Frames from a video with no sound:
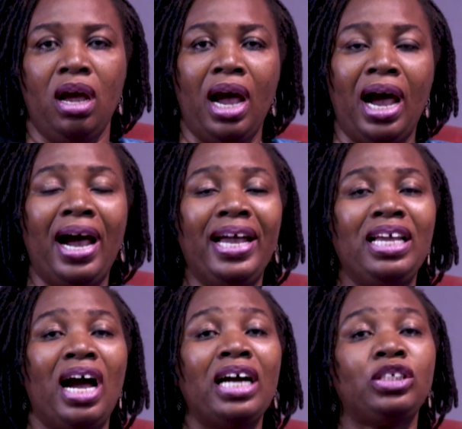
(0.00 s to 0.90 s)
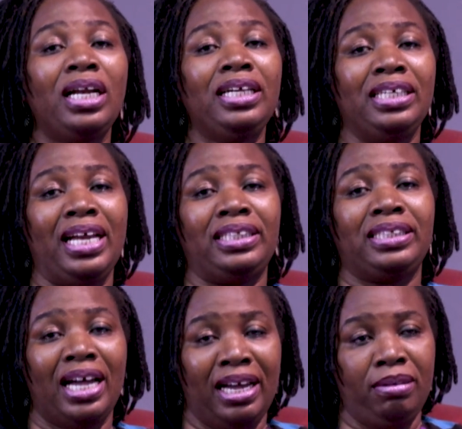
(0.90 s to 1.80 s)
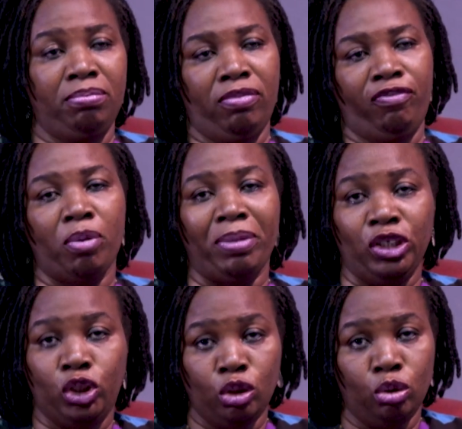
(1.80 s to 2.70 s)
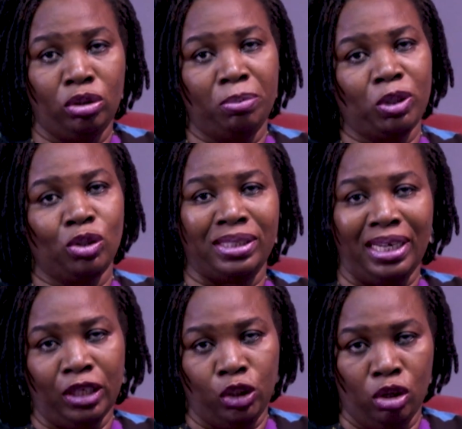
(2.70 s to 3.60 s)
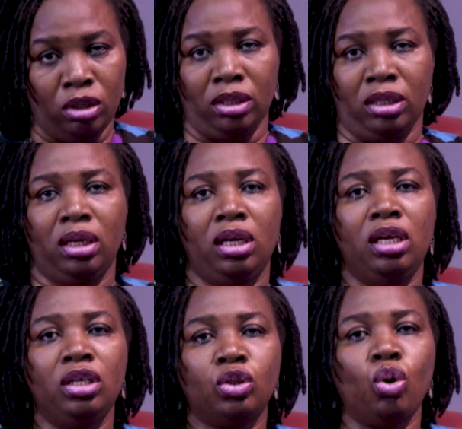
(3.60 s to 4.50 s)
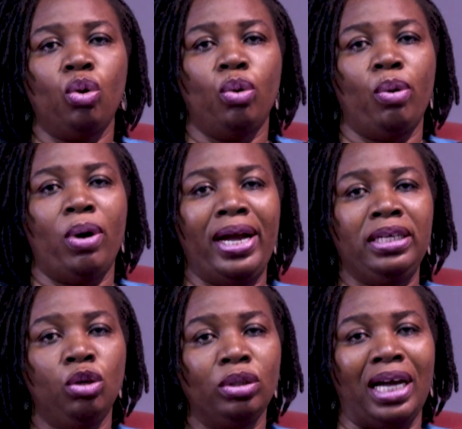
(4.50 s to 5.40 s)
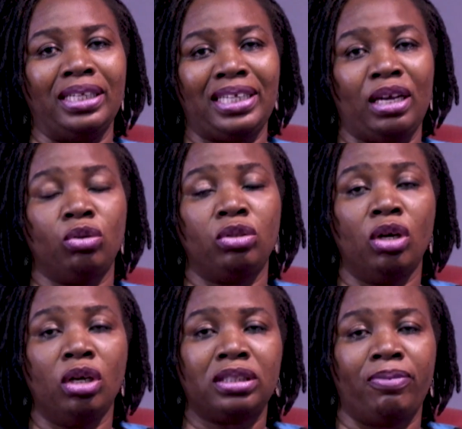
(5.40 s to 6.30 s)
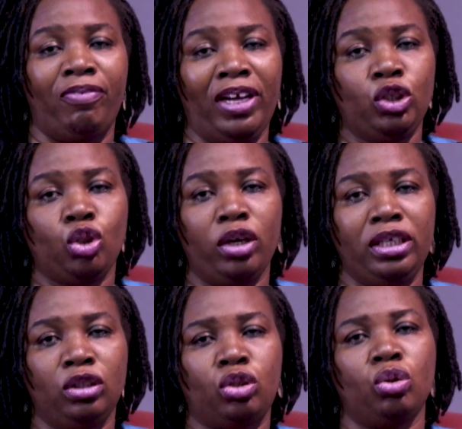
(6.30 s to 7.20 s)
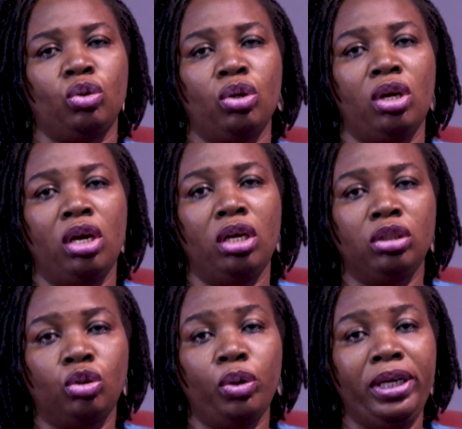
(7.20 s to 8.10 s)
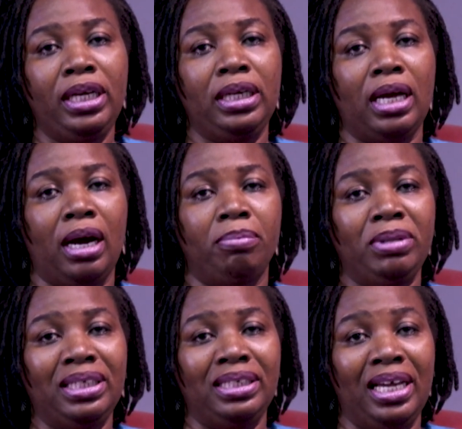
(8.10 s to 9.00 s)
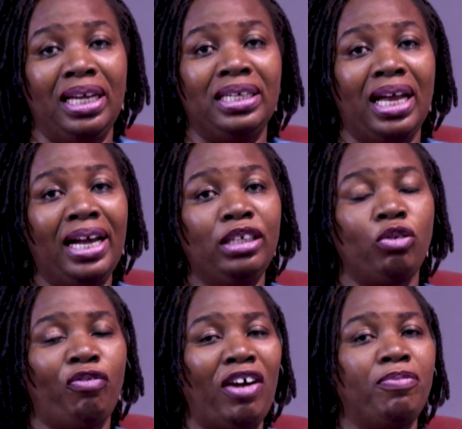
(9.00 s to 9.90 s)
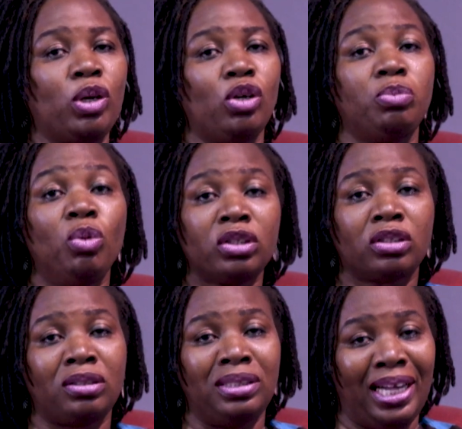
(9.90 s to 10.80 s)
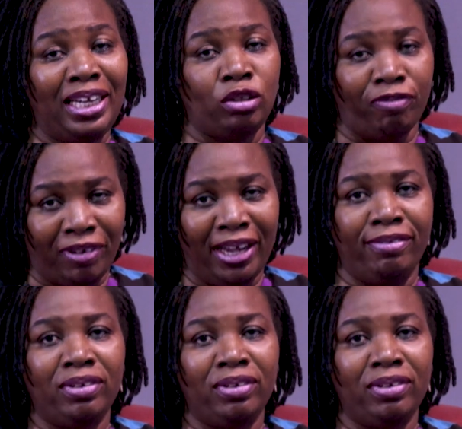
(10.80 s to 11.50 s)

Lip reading: I actually needed time for my children because they are young. So I know that I could not venture into doing, a 9-to-5 because most 9-to-5